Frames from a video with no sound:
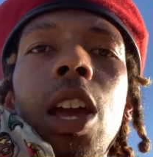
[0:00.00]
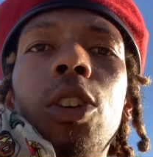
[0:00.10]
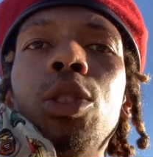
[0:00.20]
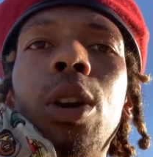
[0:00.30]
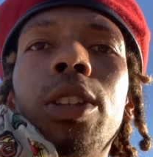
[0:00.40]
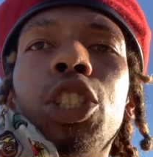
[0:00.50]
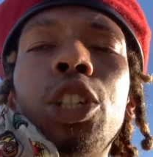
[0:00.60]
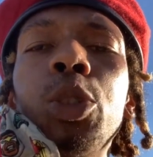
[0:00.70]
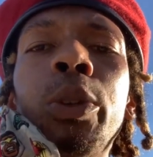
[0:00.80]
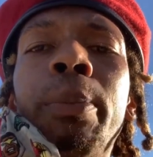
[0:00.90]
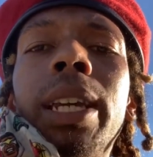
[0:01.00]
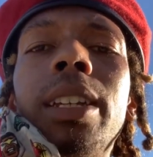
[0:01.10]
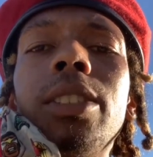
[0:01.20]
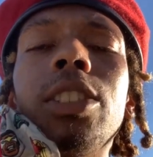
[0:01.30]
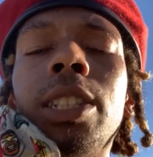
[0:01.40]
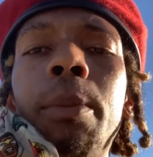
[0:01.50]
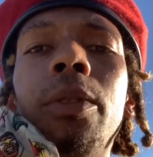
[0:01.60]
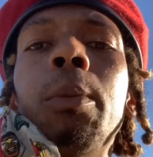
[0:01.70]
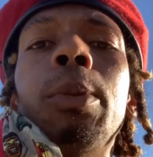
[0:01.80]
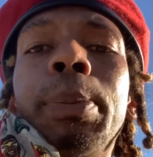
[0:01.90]
you know, the children would be, some of
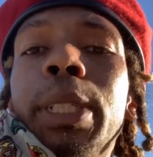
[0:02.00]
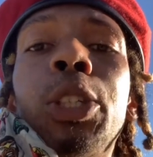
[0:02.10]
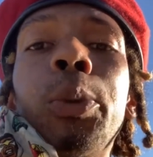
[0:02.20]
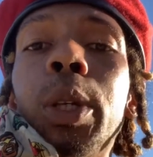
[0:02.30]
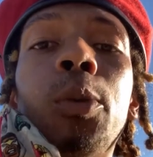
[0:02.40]
them would be doing